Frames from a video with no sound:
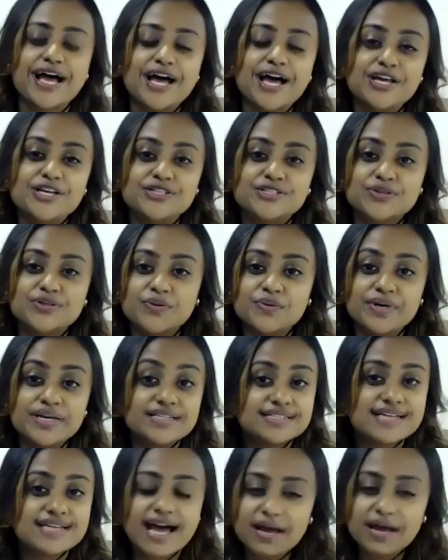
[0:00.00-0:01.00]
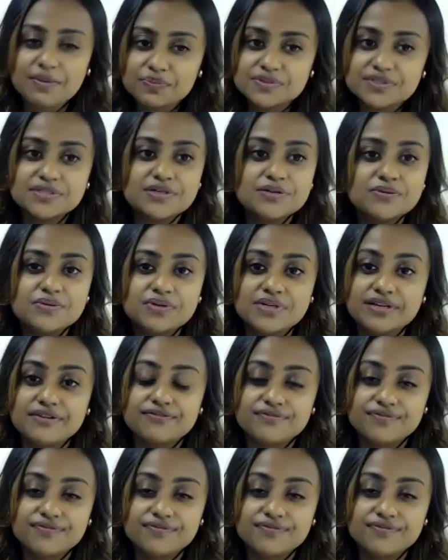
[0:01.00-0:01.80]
So it's absolutely